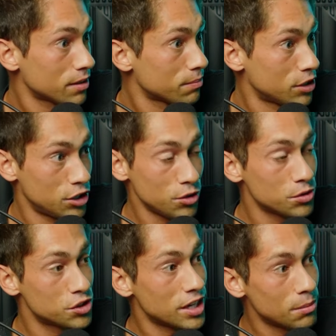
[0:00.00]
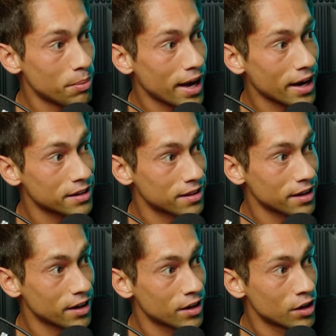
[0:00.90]
huge impact
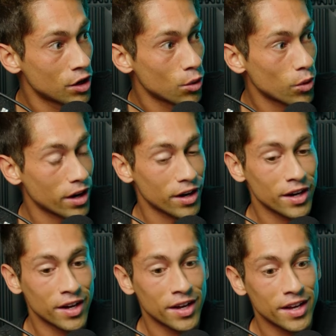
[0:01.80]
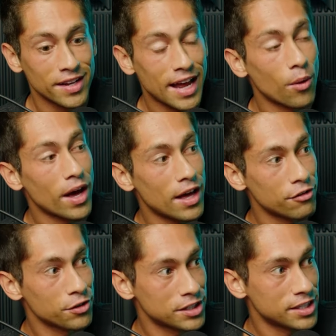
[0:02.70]
there, where now
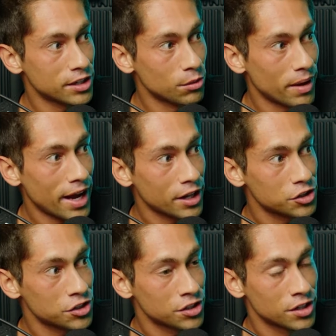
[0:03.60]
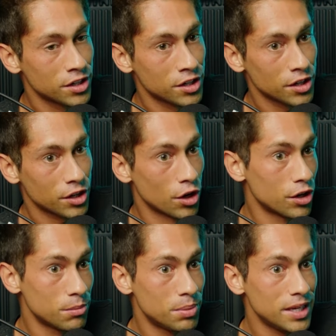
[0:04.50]
every single match
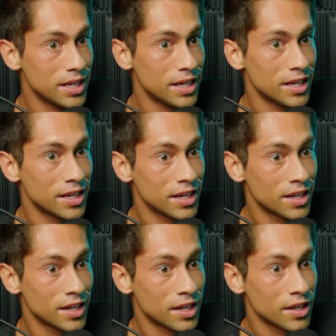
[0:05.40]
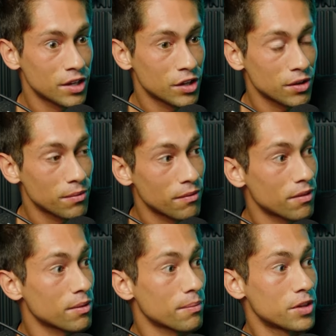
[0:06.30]
could be
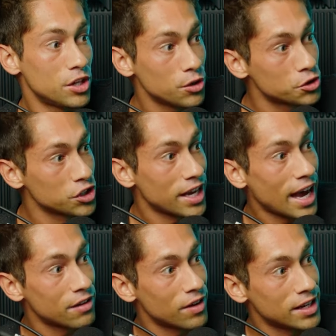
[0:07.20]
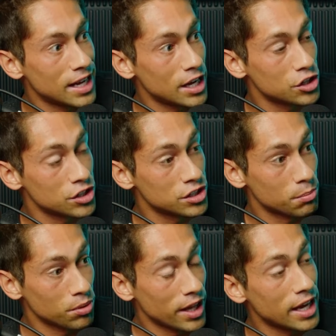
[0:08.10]
hugely advantageous to
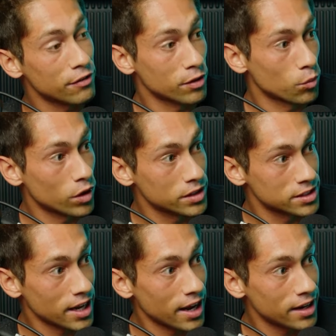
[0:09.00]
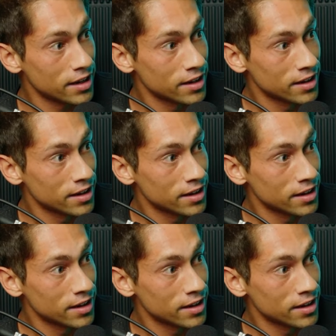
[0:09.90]
play from one side.